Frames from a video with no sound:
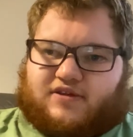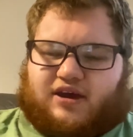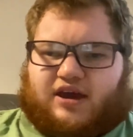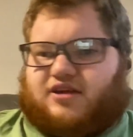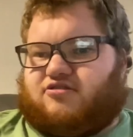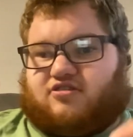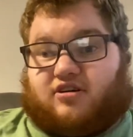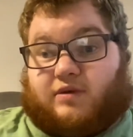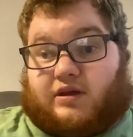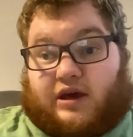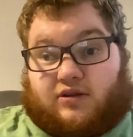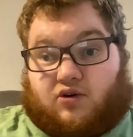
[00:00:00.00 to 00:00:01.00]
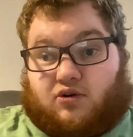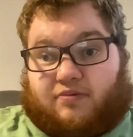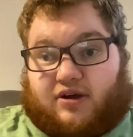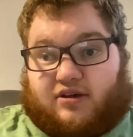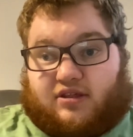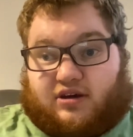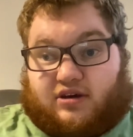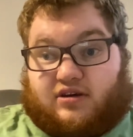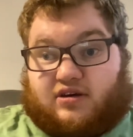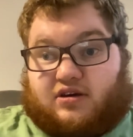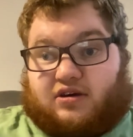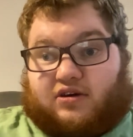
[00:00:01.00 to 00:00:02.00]
is this going to be like the whole part of the
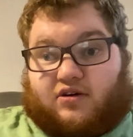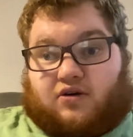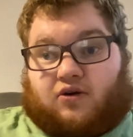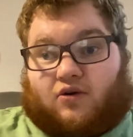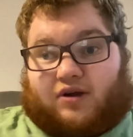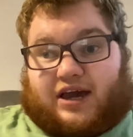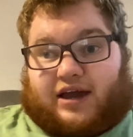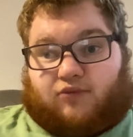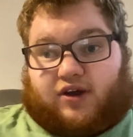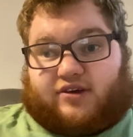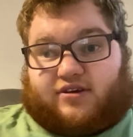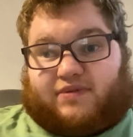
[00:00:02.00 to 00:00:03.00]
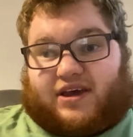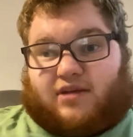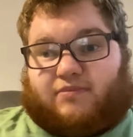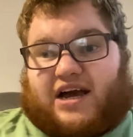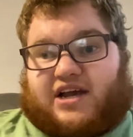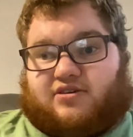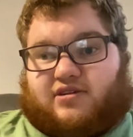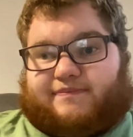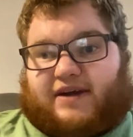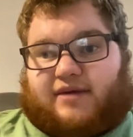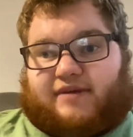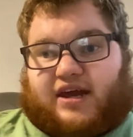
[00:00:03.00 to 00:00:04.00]
whole game where you just play the black suit
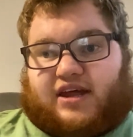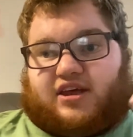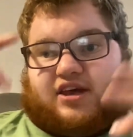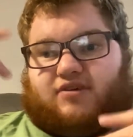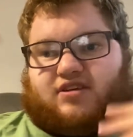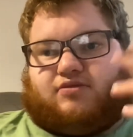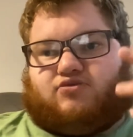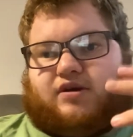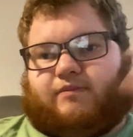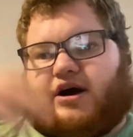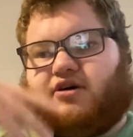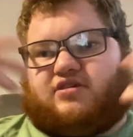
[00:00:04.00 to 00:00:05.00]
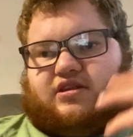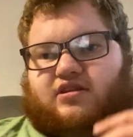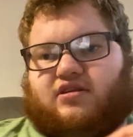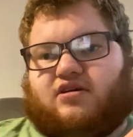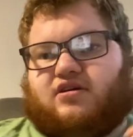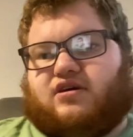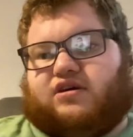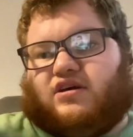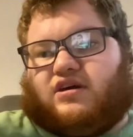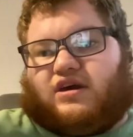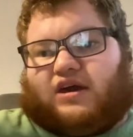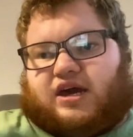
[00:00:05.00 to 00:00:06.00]
Spider-Man and you switch between Miles and
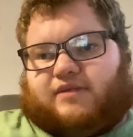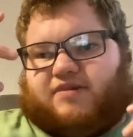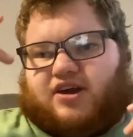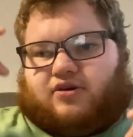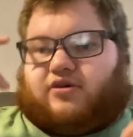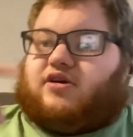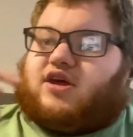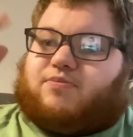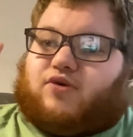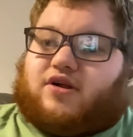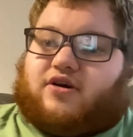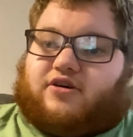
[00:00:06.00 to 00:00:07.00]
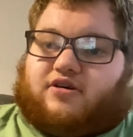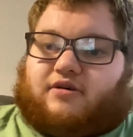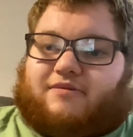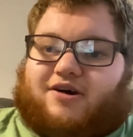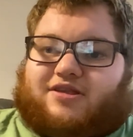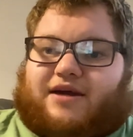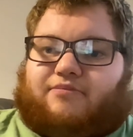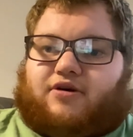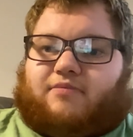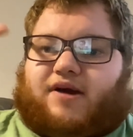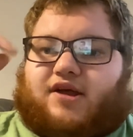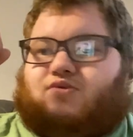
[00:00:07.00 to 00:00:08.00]
Peter? Spoiler about that
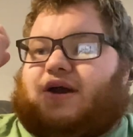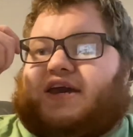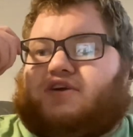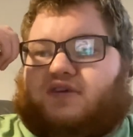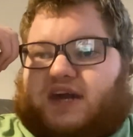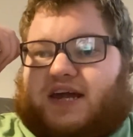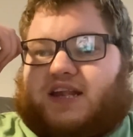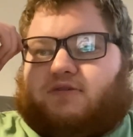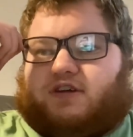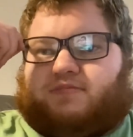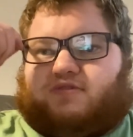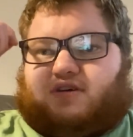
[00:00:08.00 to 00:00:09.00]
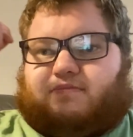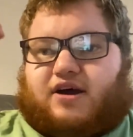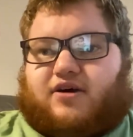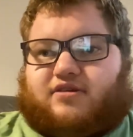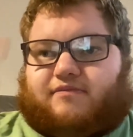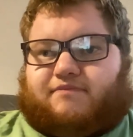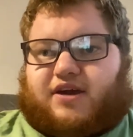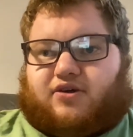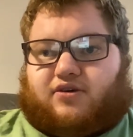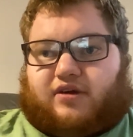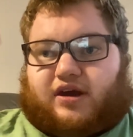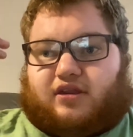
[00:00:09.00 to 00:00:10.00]
part, by the way. You can switch between Miles and
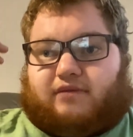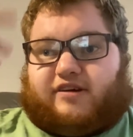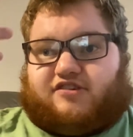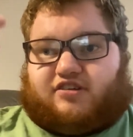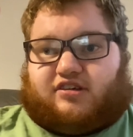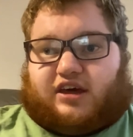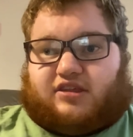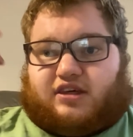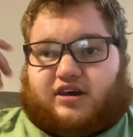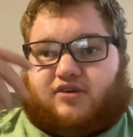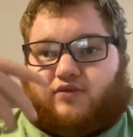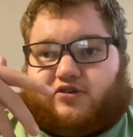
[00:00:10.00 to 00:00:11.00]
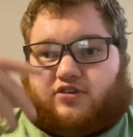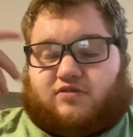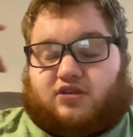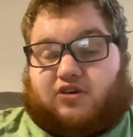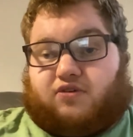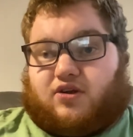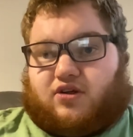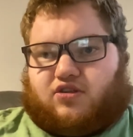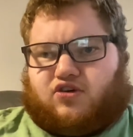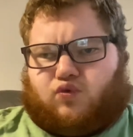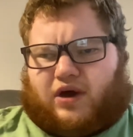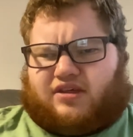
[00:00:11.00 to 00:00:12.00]
Peter in the missions, I think, which is what they're going to
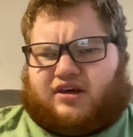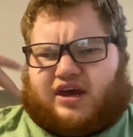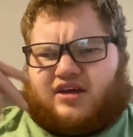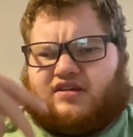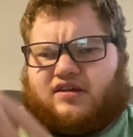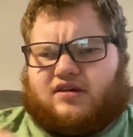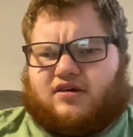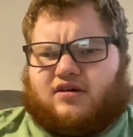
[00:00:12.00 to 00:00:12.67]
do, I guess.